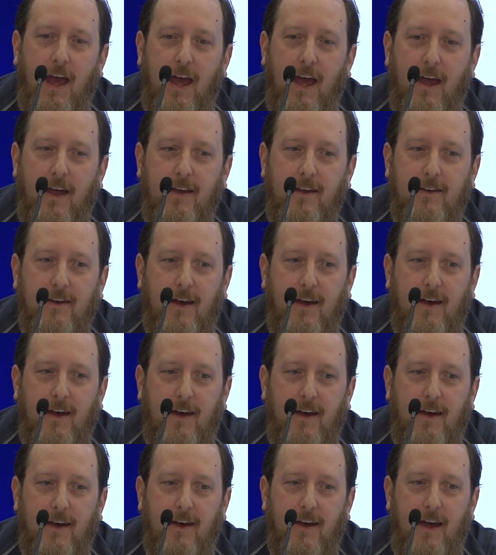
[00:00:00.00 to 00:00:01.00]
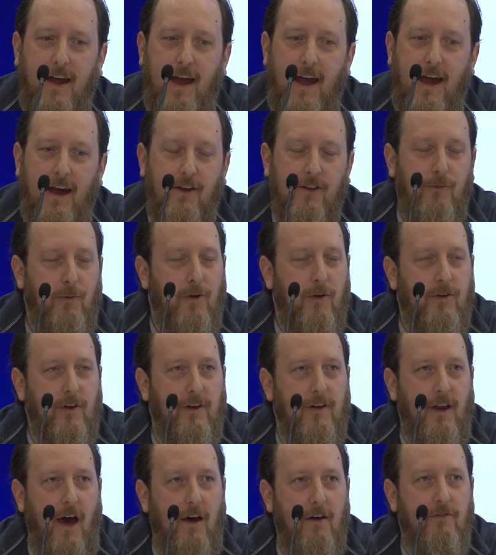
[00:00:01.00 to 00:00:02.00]
And Hasbro
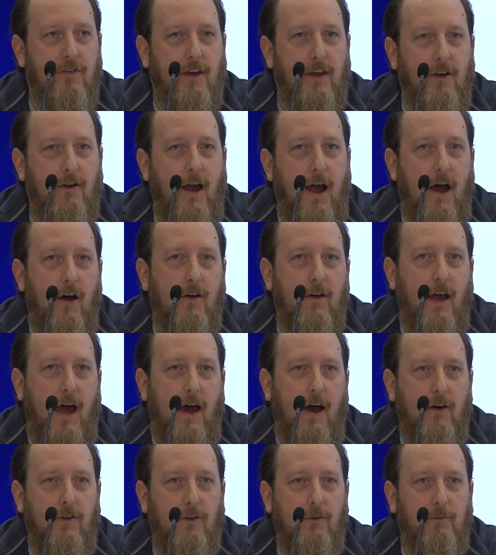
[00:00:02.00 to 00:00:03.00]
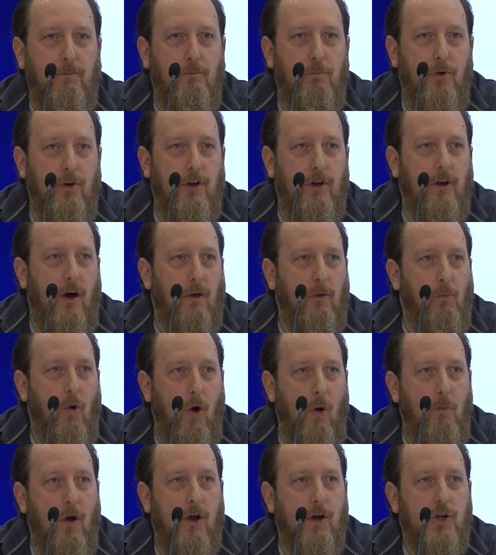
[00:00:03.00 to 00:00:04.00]
could not figure out how to put it on
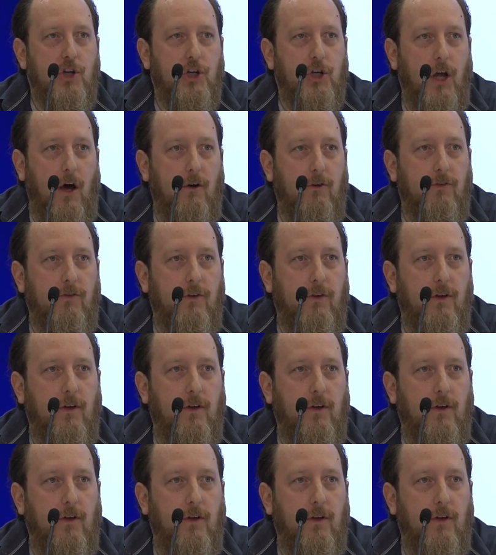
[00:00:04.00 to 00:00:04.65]
Walmart's shelf.